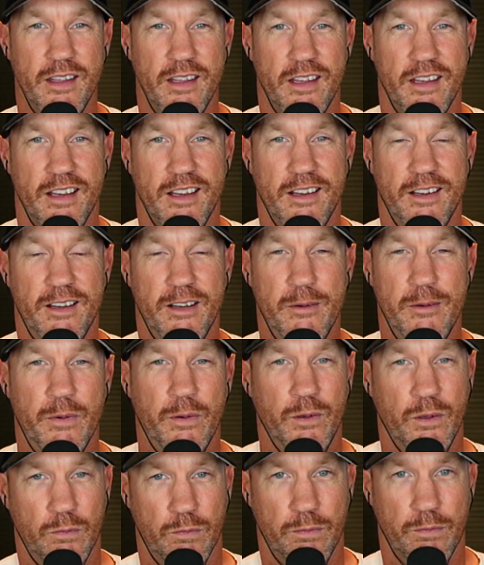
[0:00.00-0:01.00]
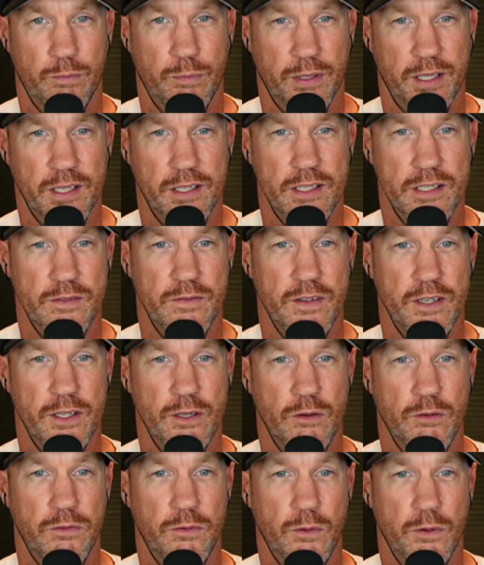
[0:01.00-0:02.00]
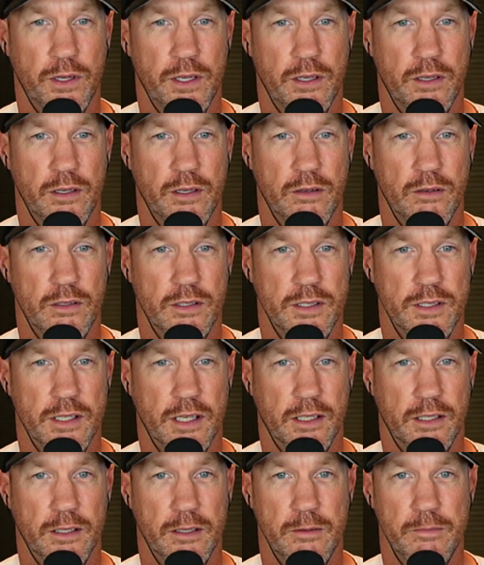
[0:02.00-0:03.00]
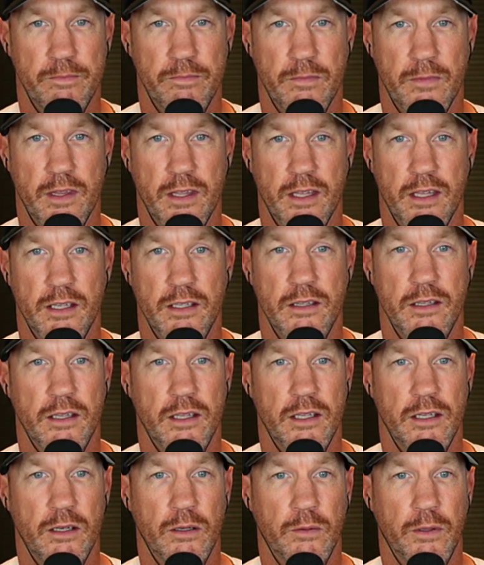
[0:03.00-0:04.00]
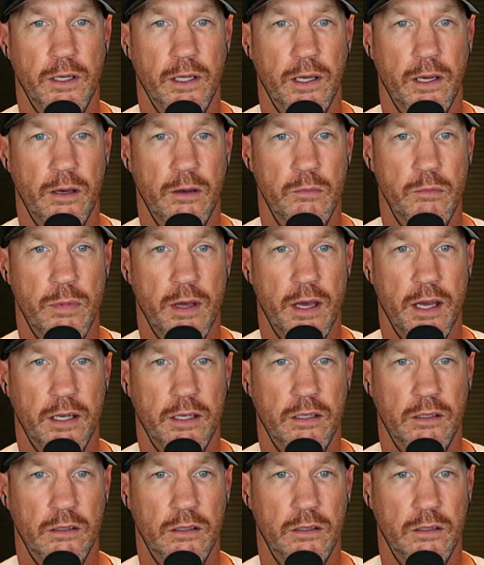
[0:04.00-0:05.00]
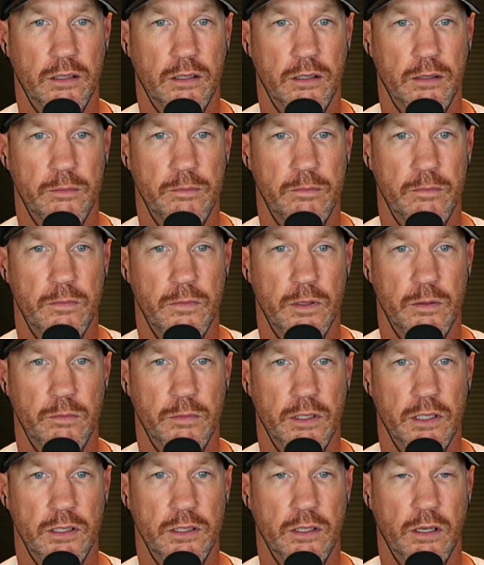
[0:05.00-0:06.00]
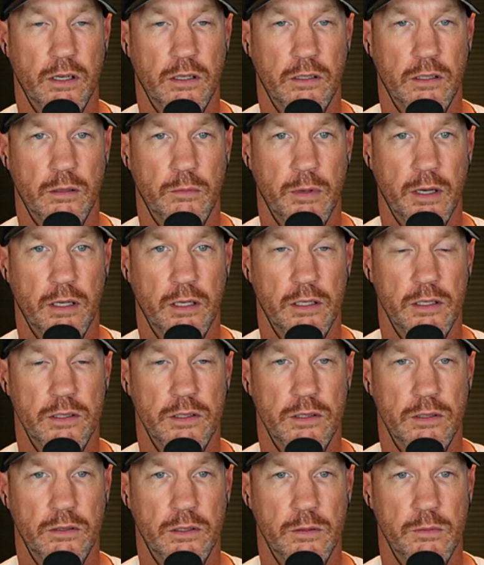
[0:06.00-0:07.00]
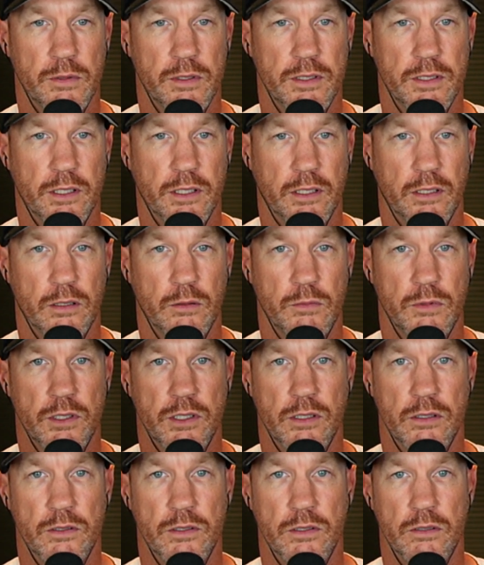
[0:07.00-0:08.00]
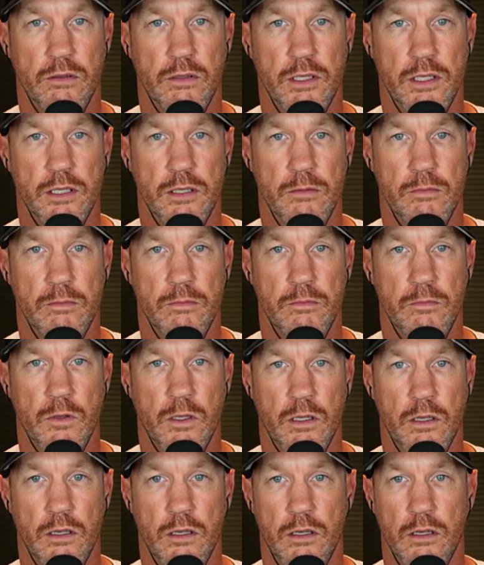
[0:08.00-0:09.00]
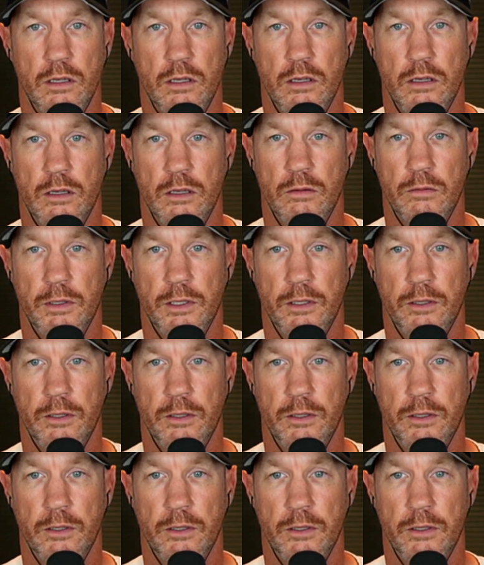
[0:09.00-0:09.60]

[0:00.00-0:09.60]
I'm gonna play this video for you here in a second, and then I'm gonna come back and I'm gonna talk about it. So give me a second. Let me share screen. Here we